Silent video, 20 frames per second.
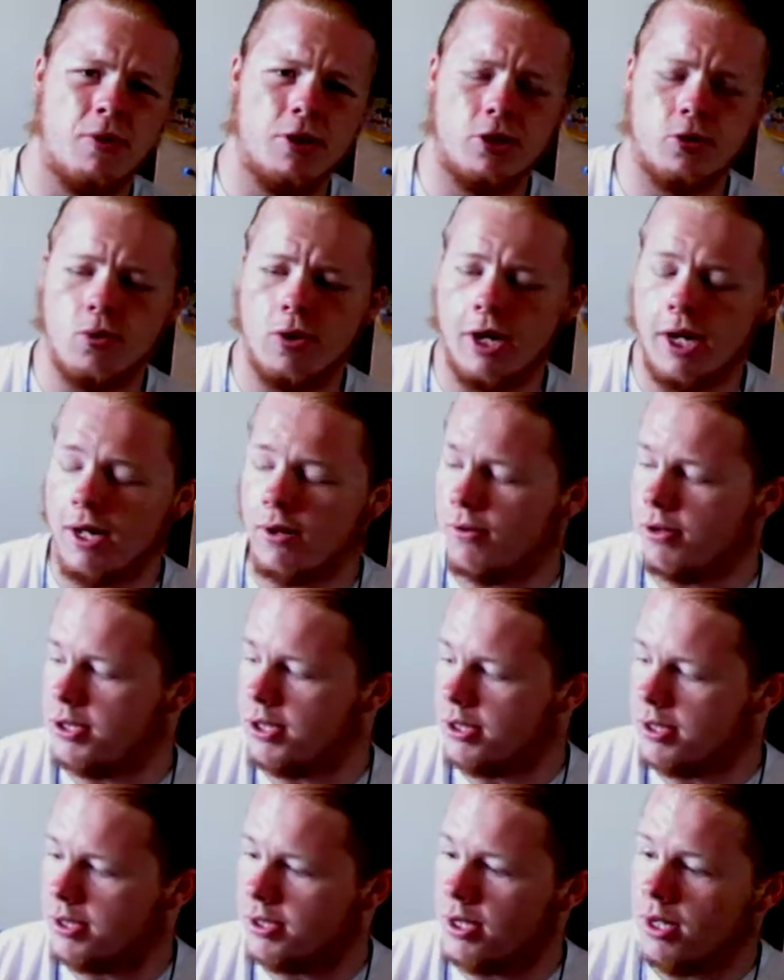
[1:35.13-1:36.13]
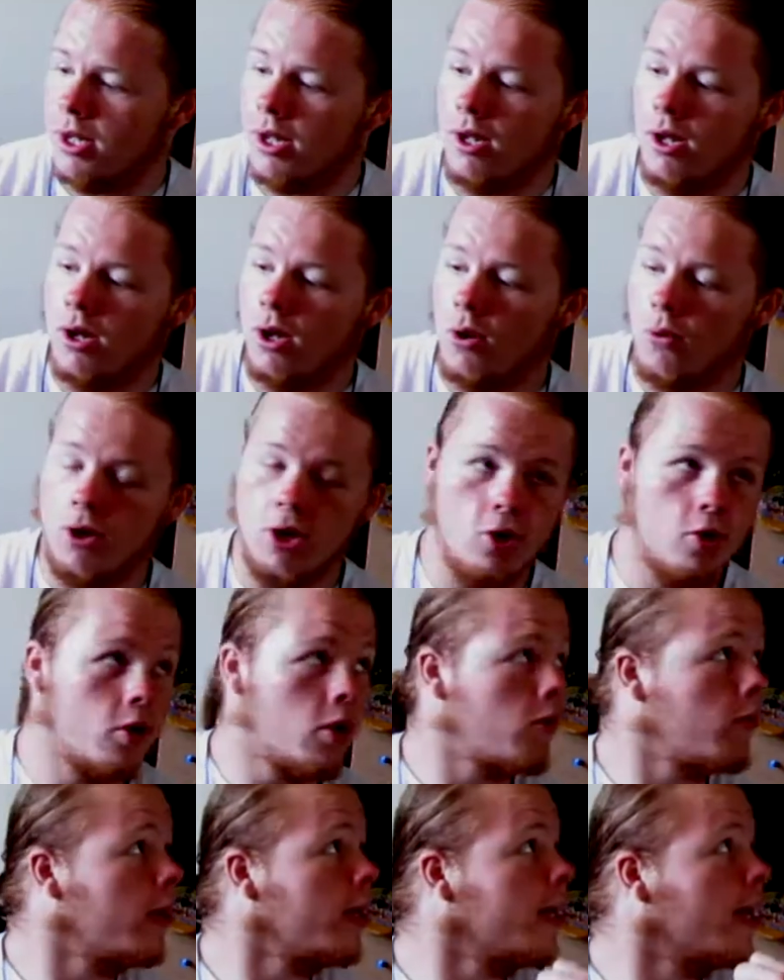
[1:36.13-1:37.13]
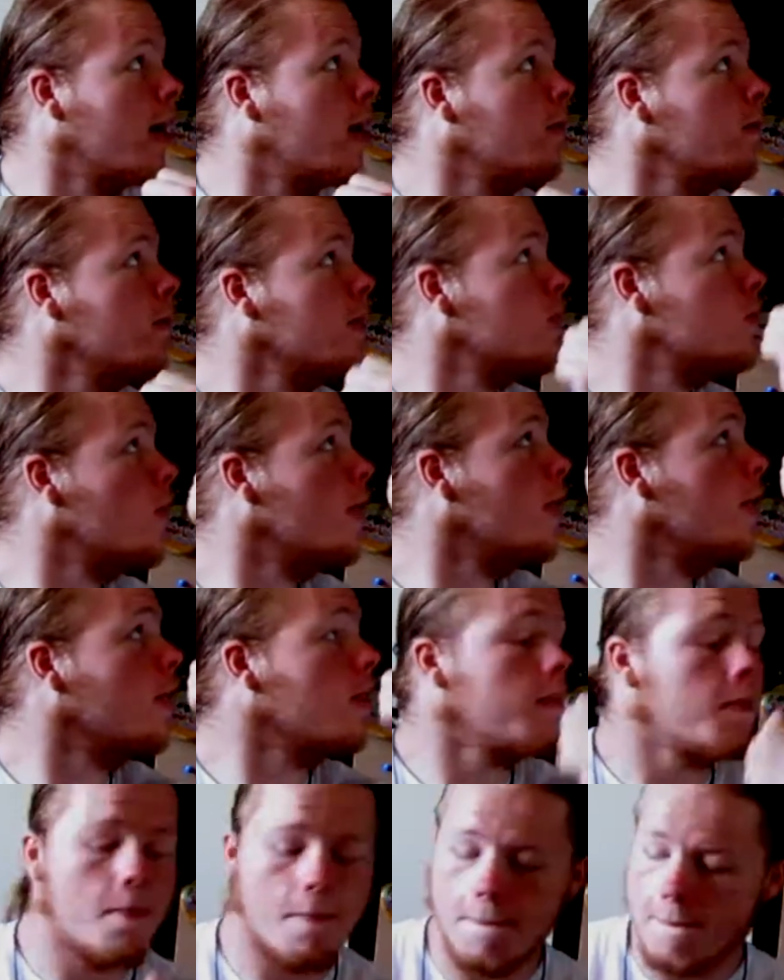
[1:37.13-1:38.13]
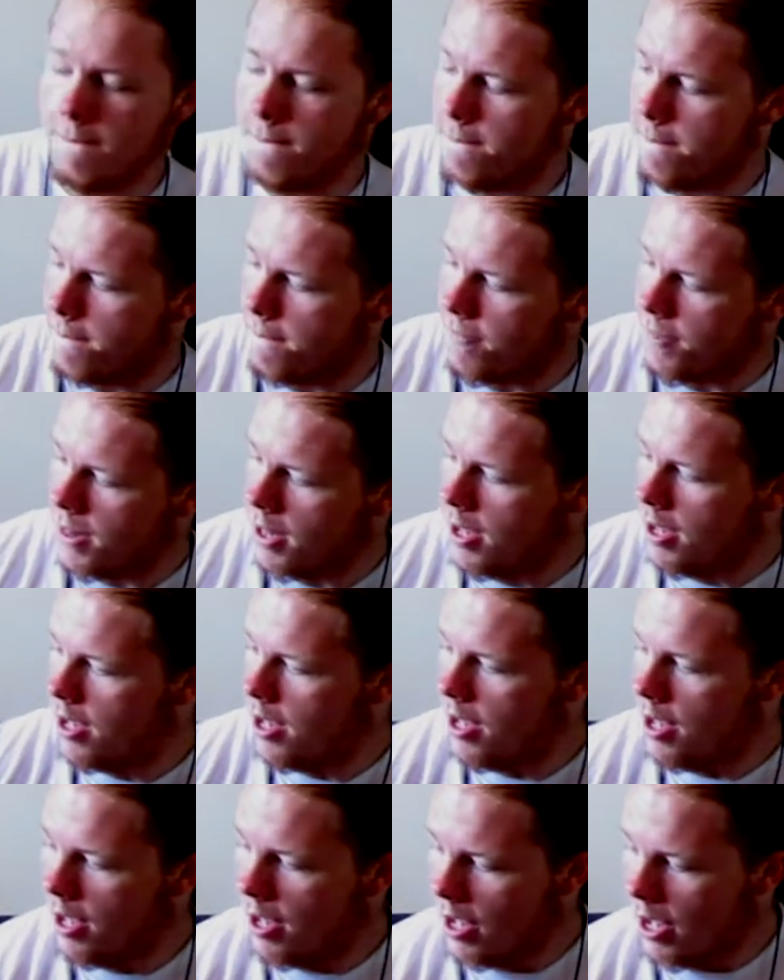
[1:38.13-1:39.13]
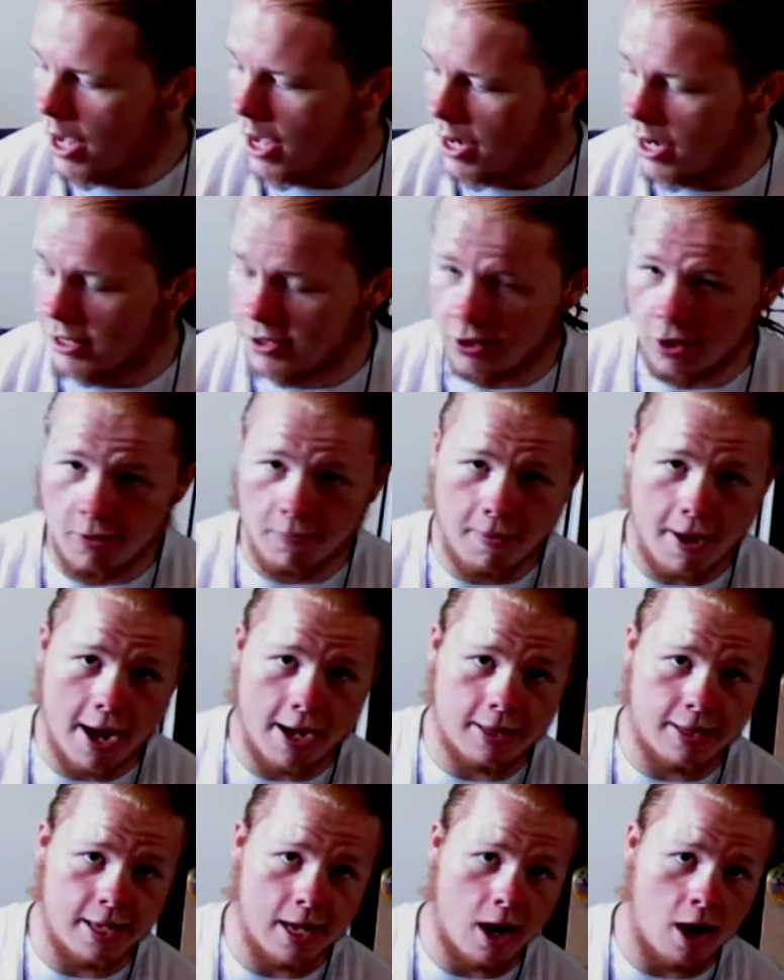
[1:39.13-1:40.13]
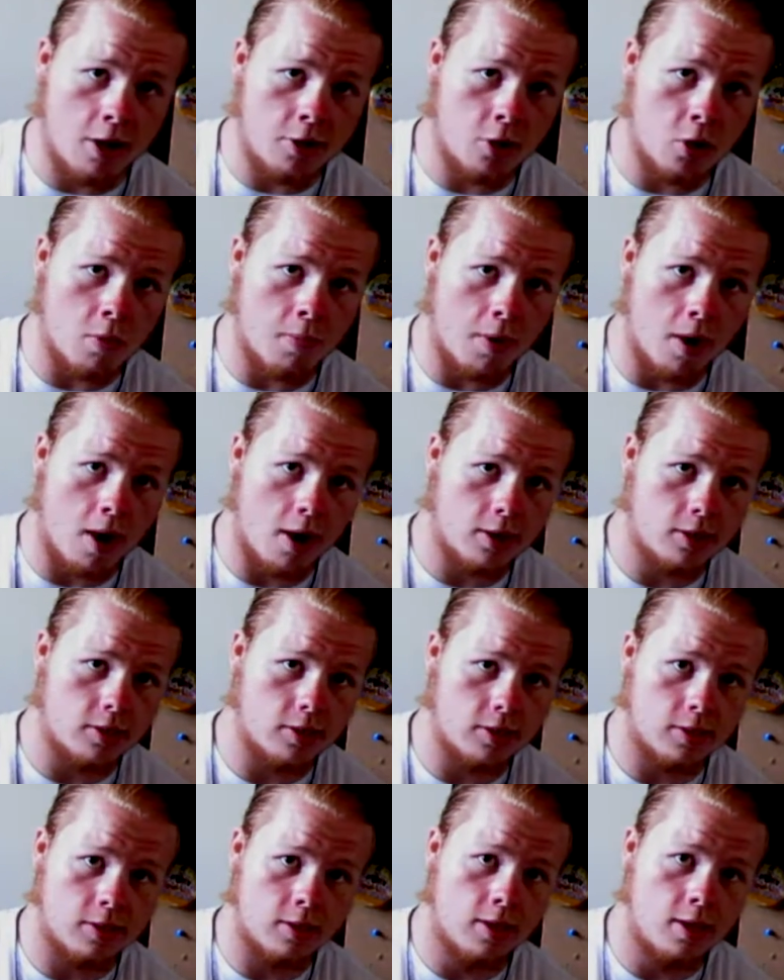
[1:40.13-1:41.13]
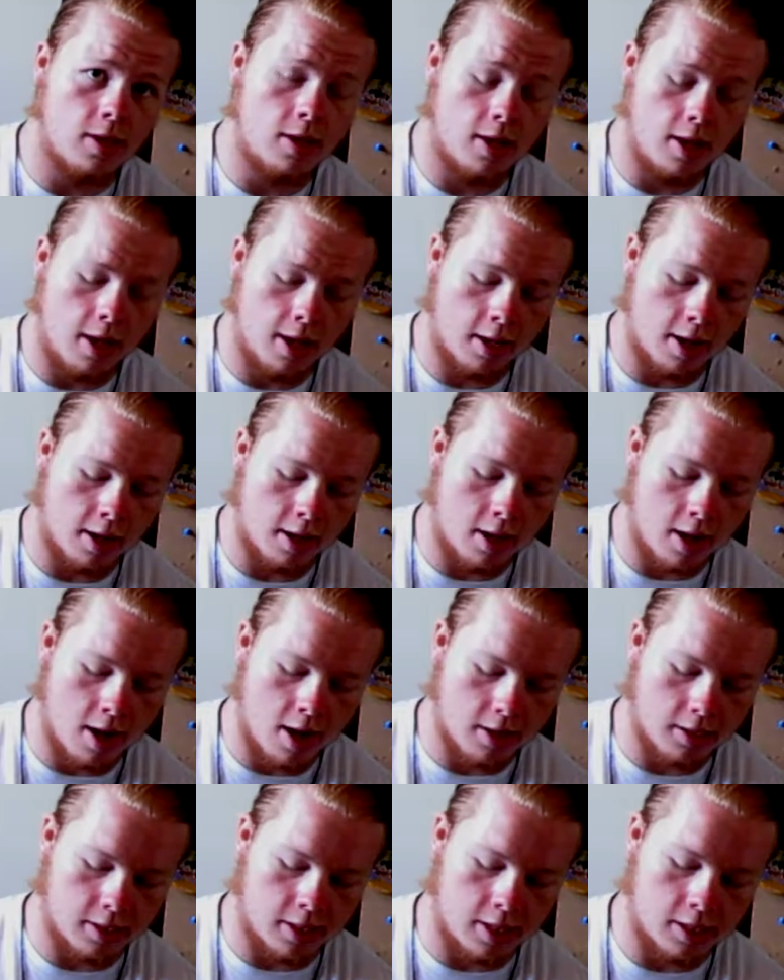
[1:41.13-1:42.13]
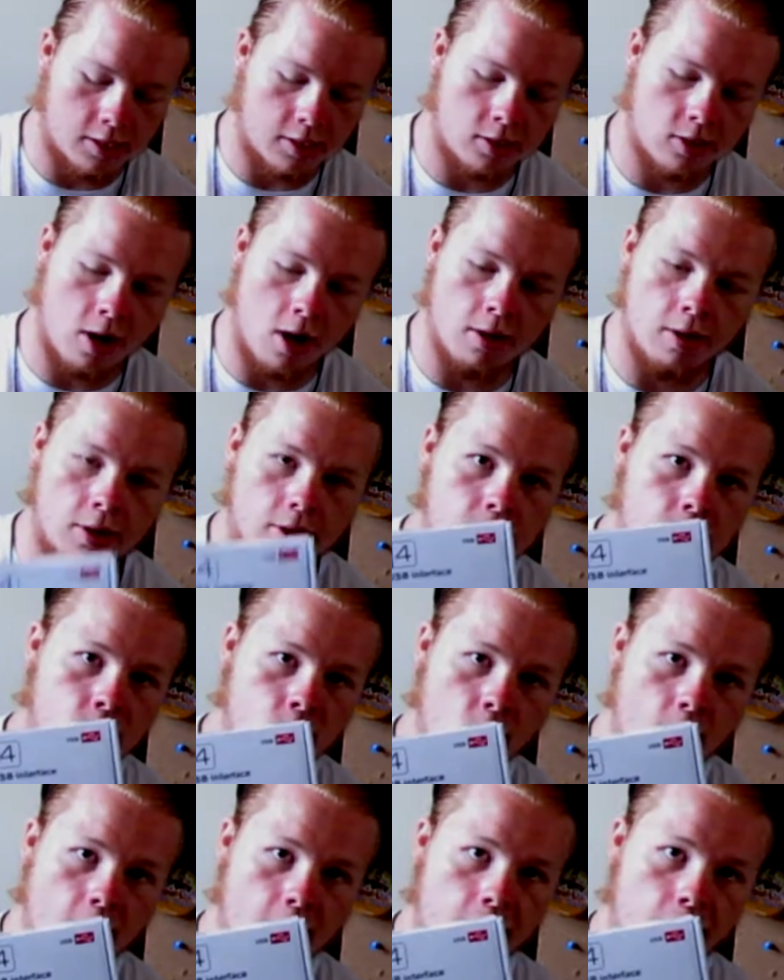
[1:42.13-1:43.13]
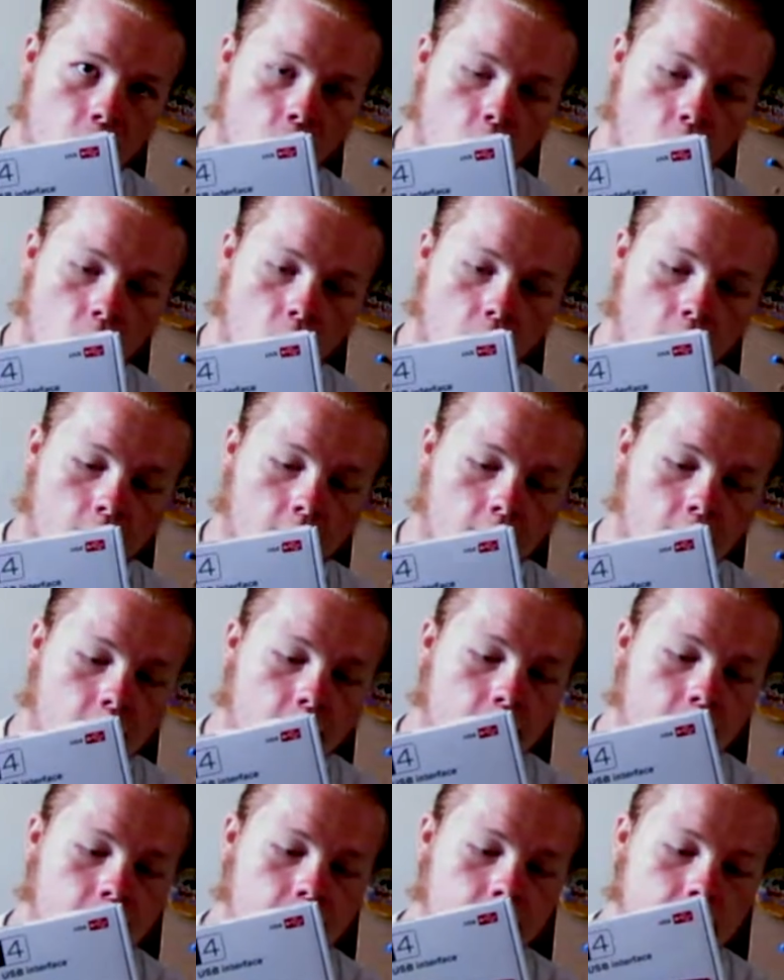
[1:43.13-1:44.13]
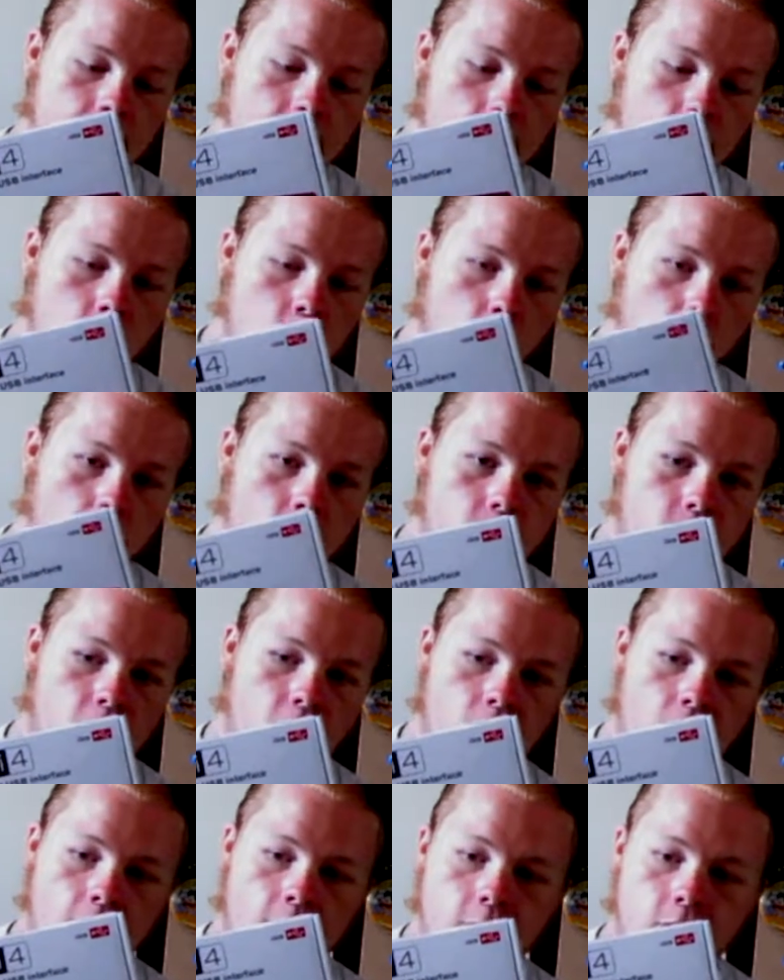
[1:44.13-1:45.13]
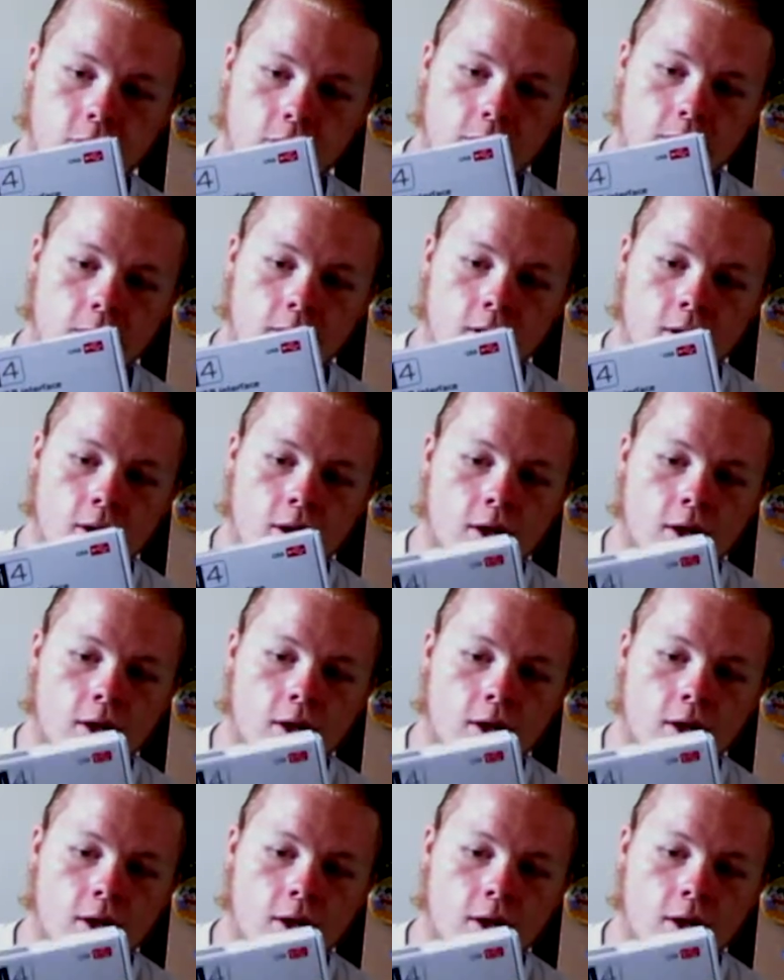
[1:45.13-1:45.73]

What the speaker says: P120, which is what you hear right now. It's right here. And I took back the audio box, and I got the Scarlett 2i4, the newer generation.